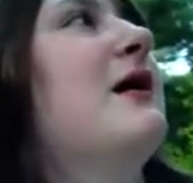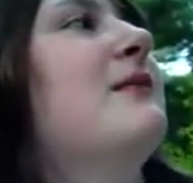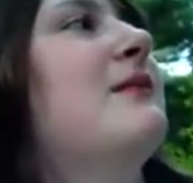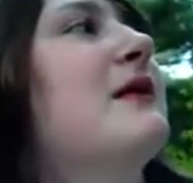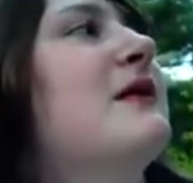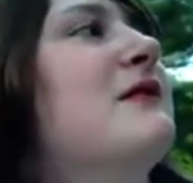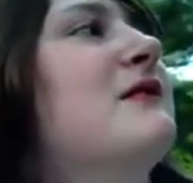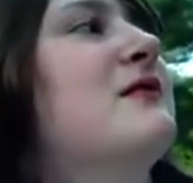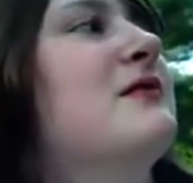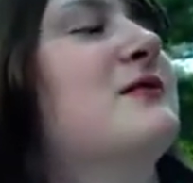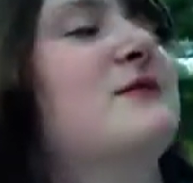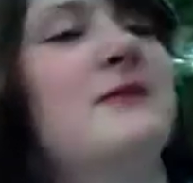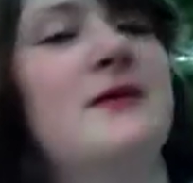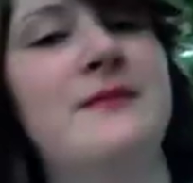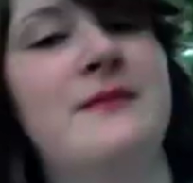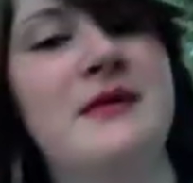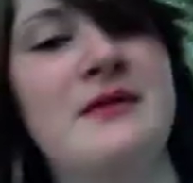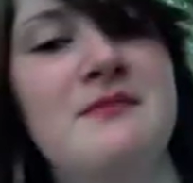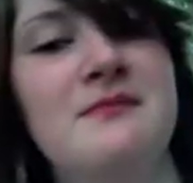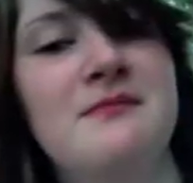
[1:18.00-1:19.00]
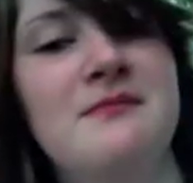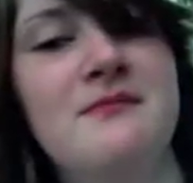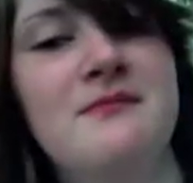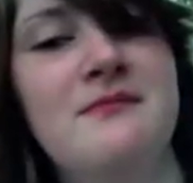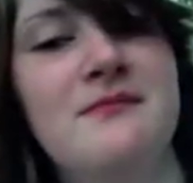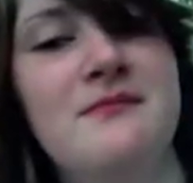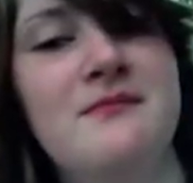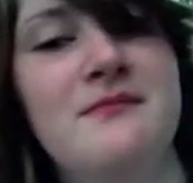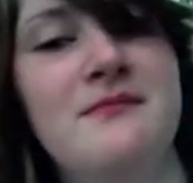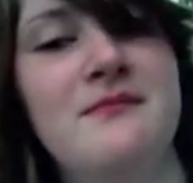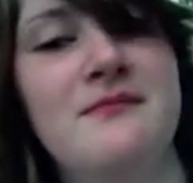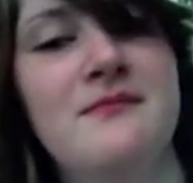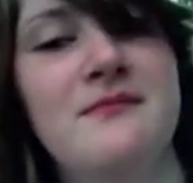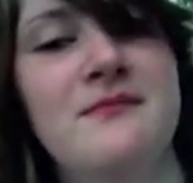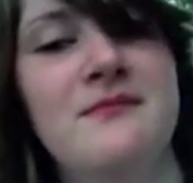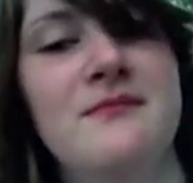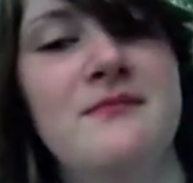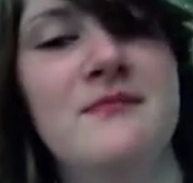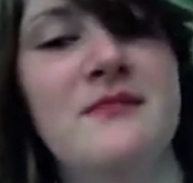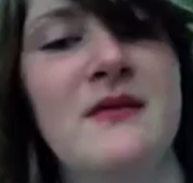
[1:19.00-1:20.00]
And most women,
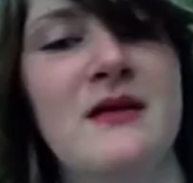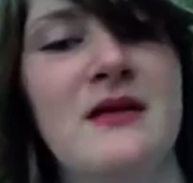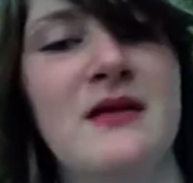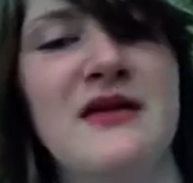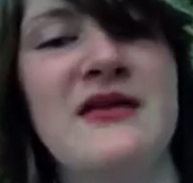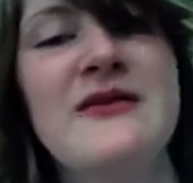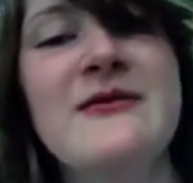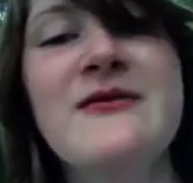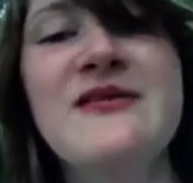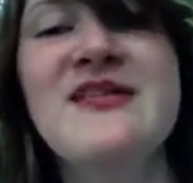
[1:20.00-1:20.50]
you